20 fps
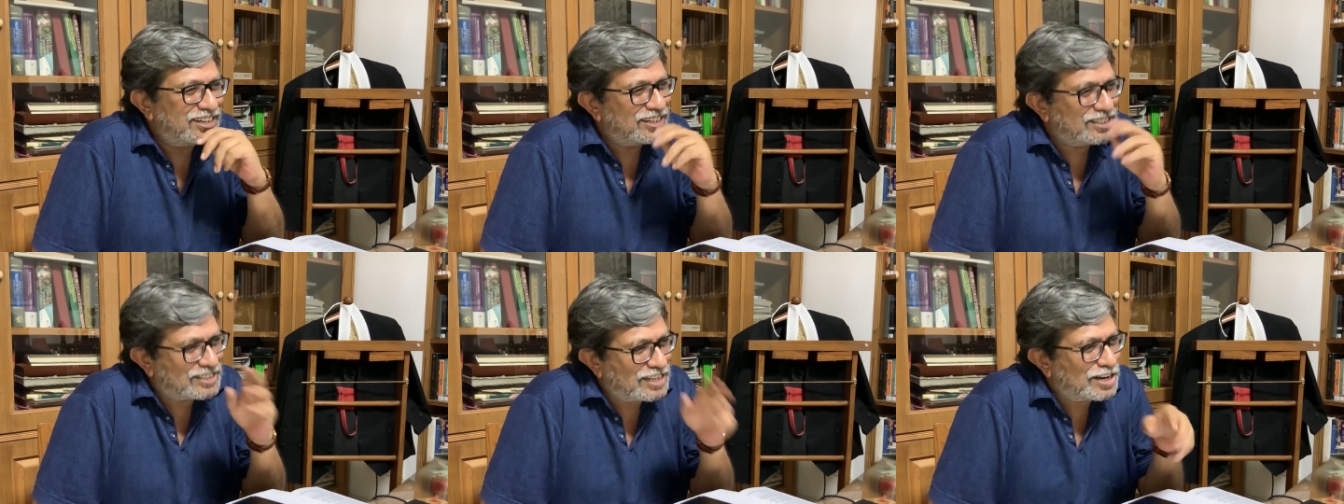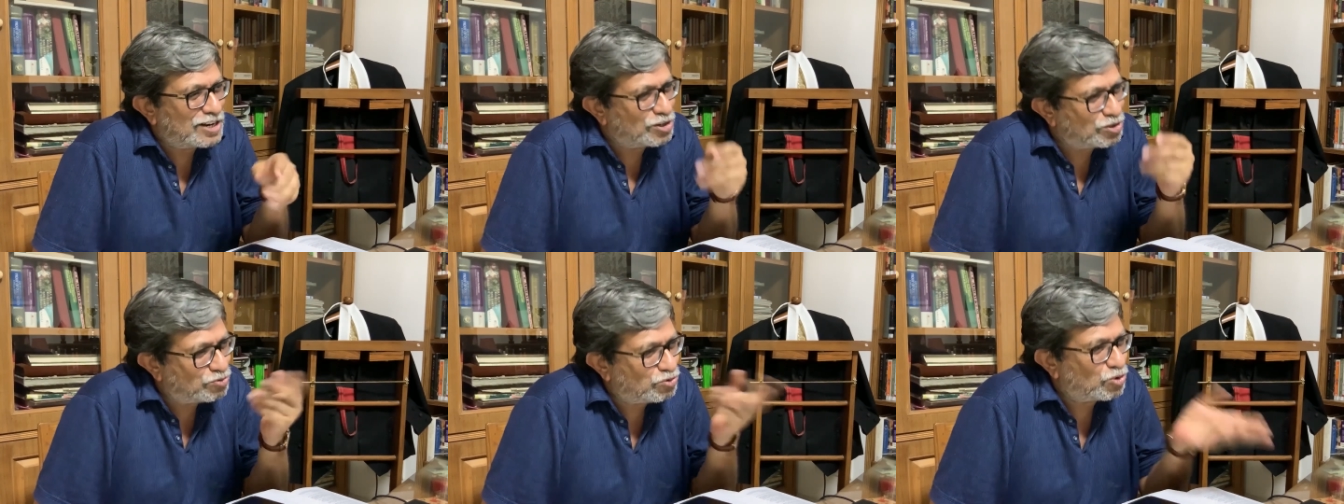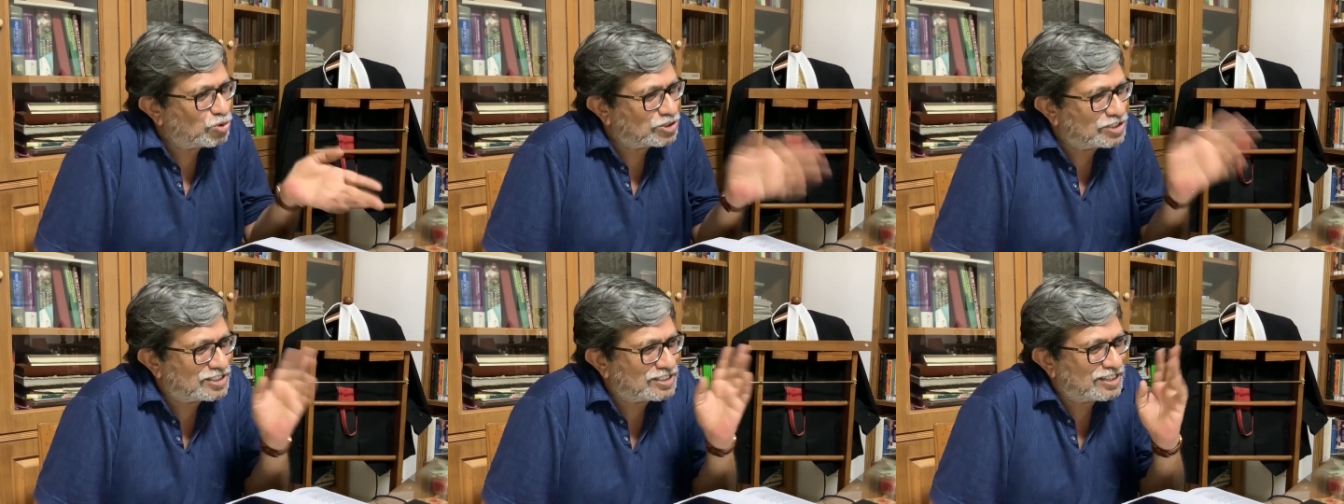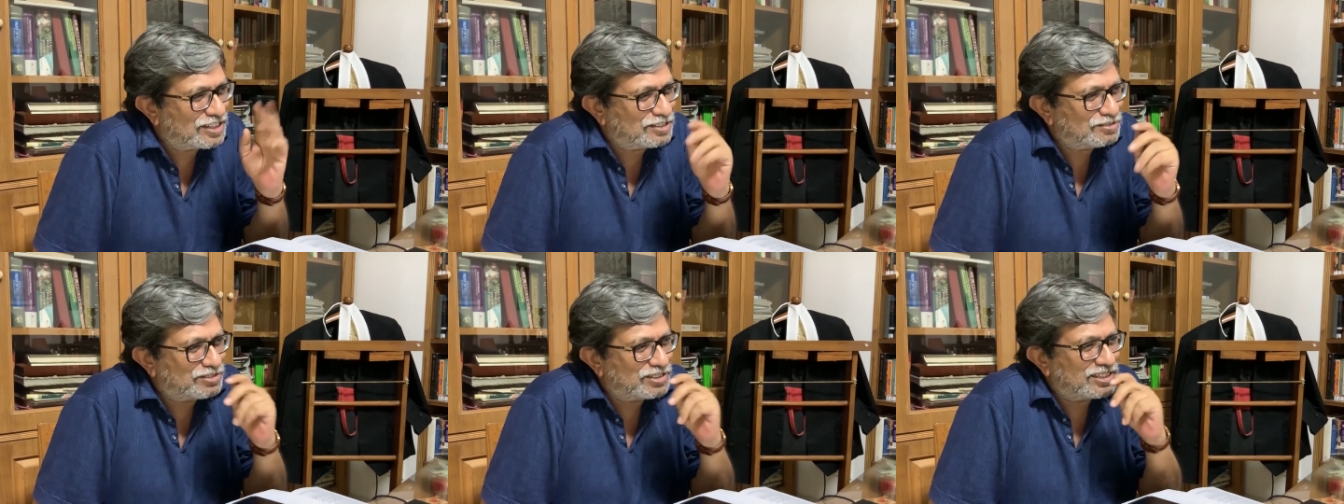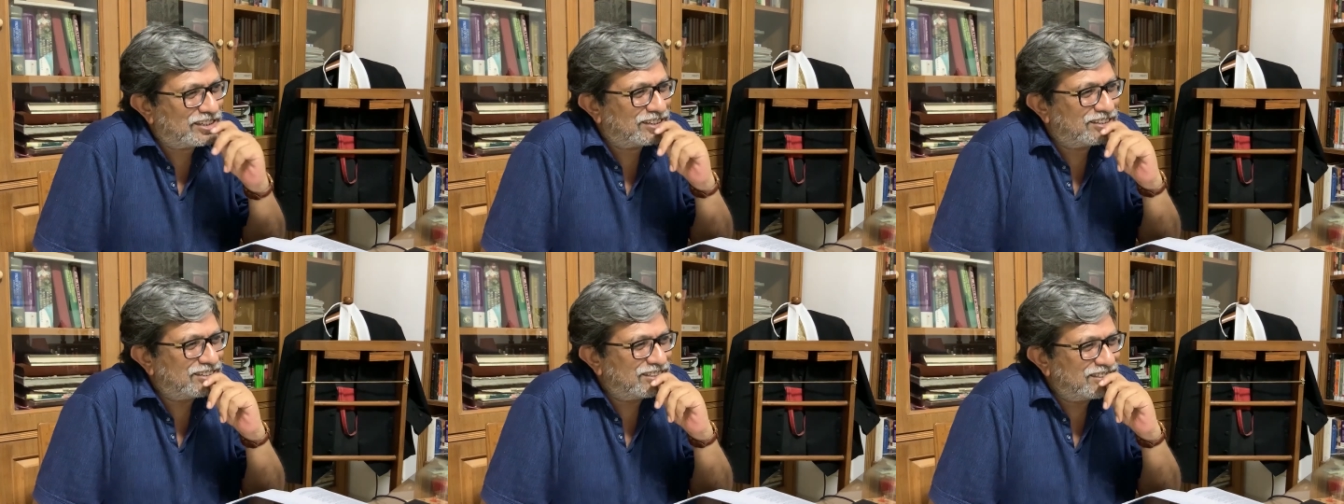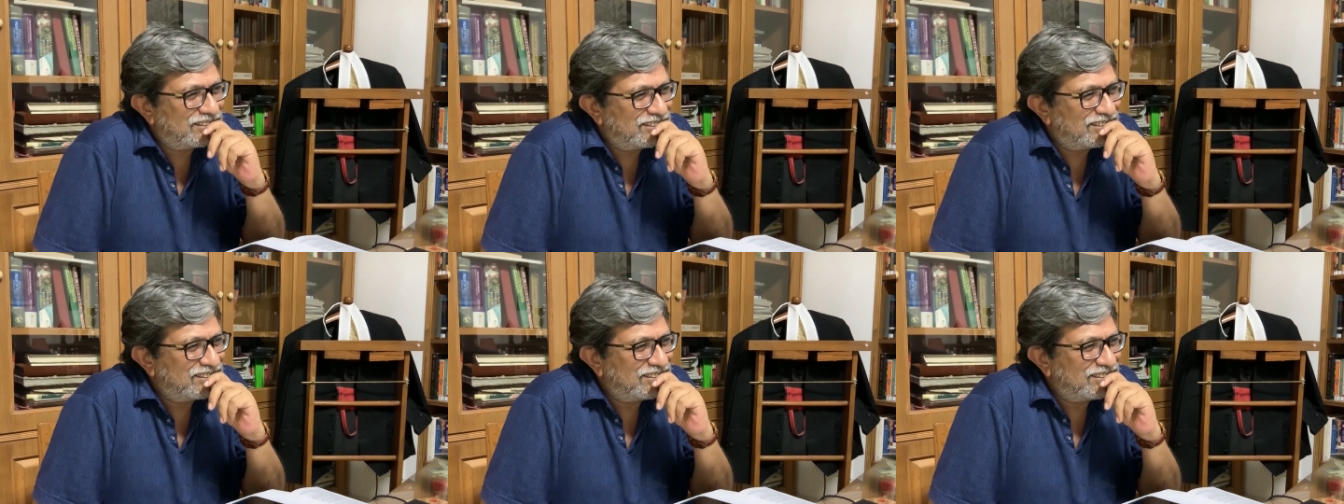he decided to forge the certificate.